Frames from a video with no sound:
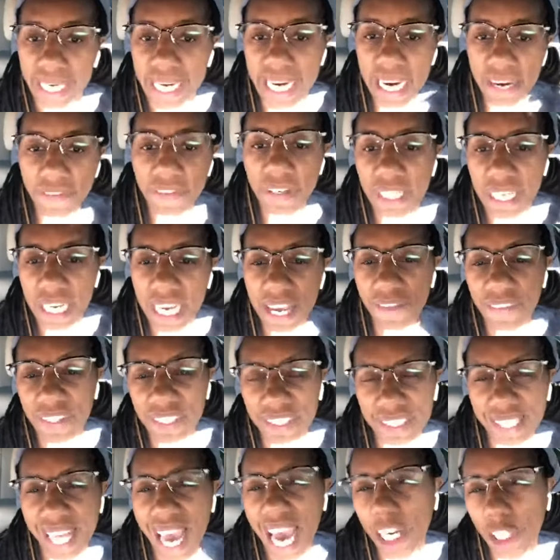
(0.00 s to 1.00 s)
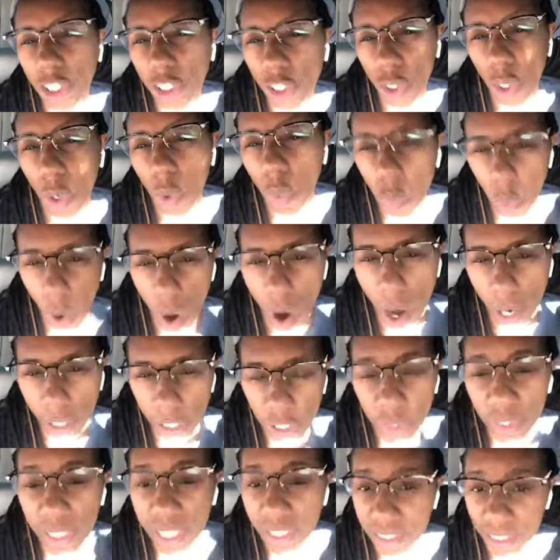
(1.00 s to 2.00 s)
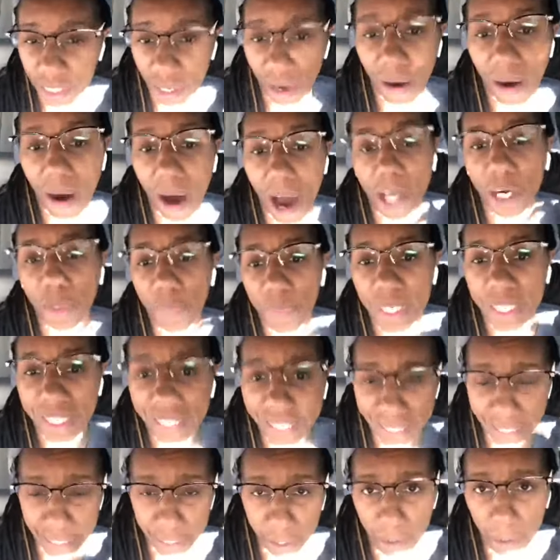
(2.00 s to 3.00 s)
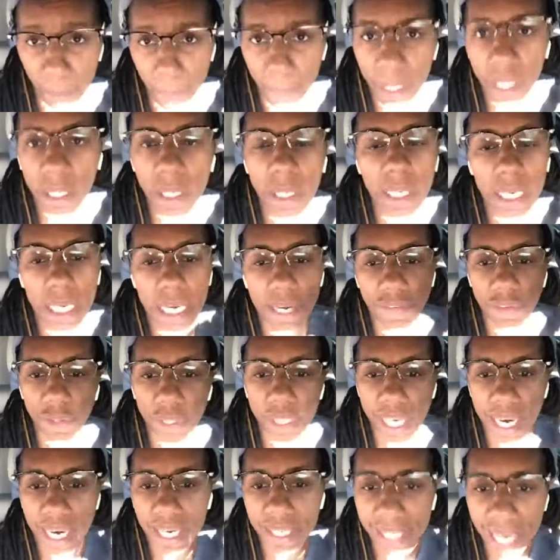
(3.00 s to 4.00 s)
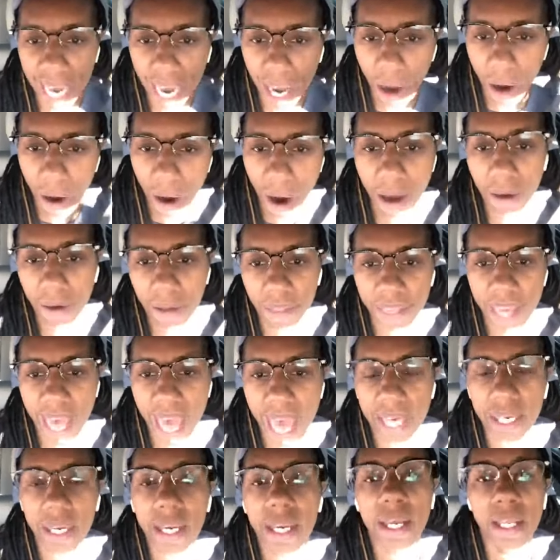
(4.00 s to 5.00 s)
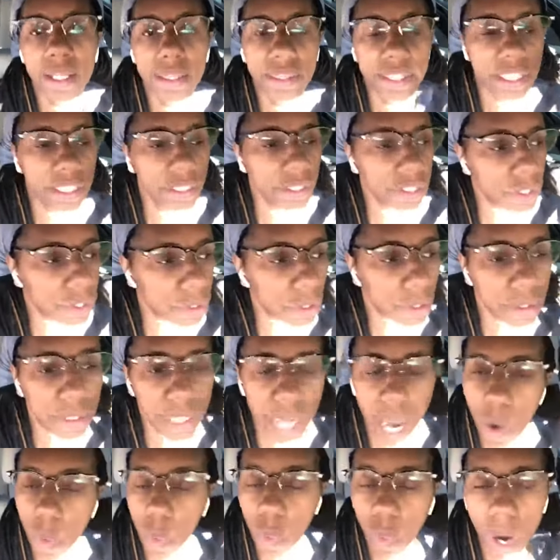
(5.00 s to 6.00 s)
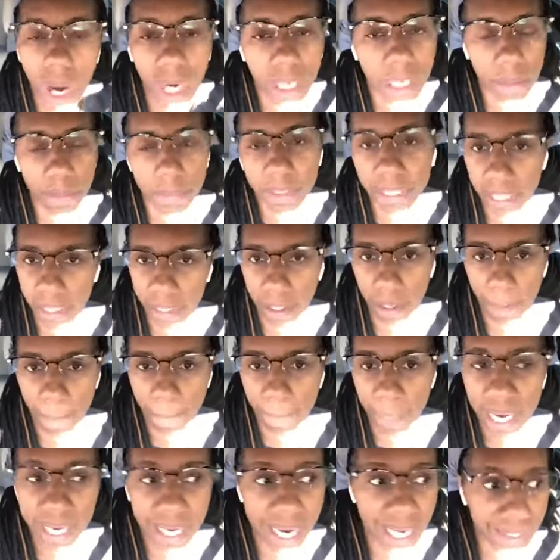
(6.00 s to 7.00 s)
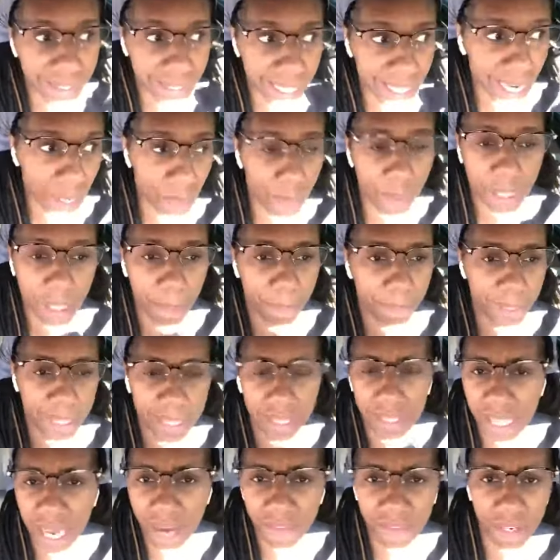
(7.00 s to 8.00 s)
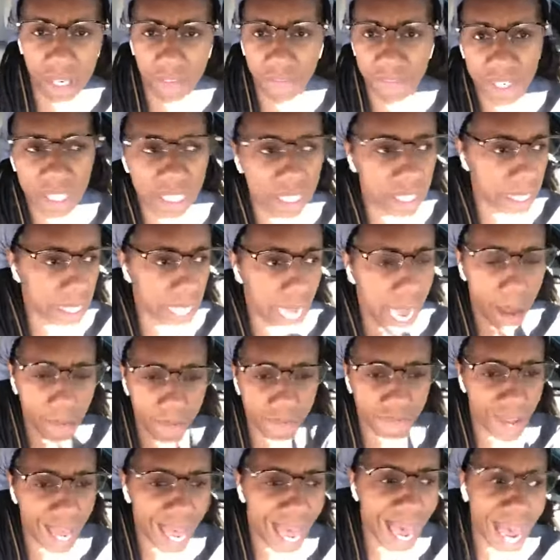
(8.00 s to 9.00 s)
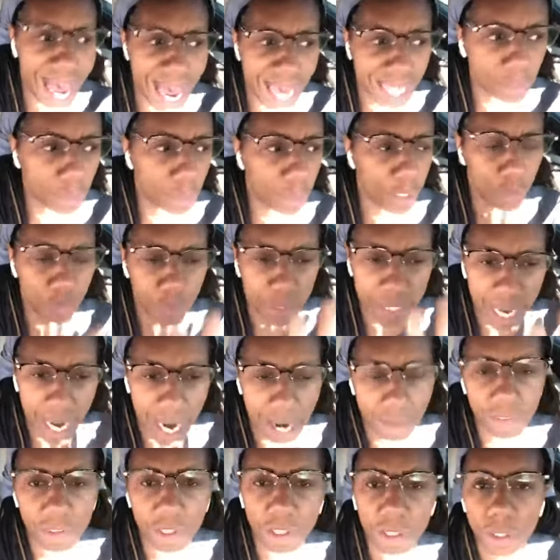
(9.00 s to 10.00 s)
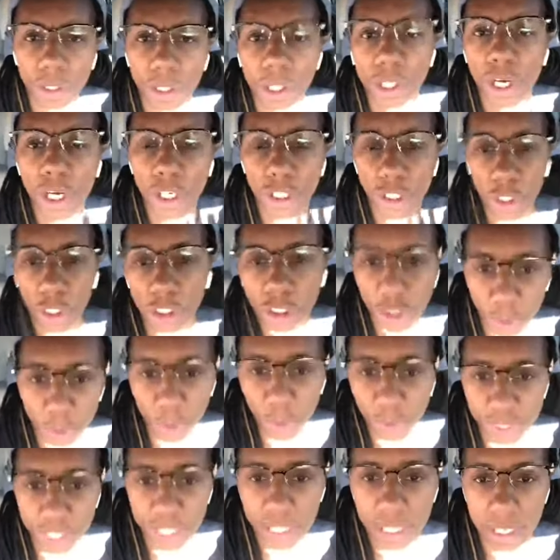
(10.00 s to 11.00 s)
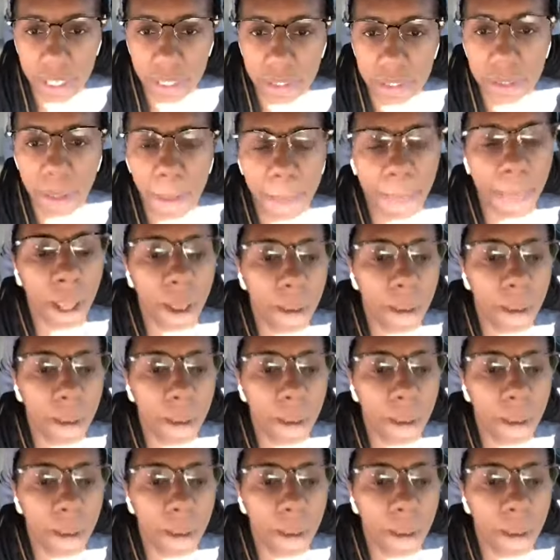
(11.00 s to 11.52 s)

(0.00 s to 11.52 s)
Even if it's not your walk, you get to honor it here. If you cannot honor that, then you're not welcomed here. And I say that with complete love and affinity. I'm fine with whatever your truth is.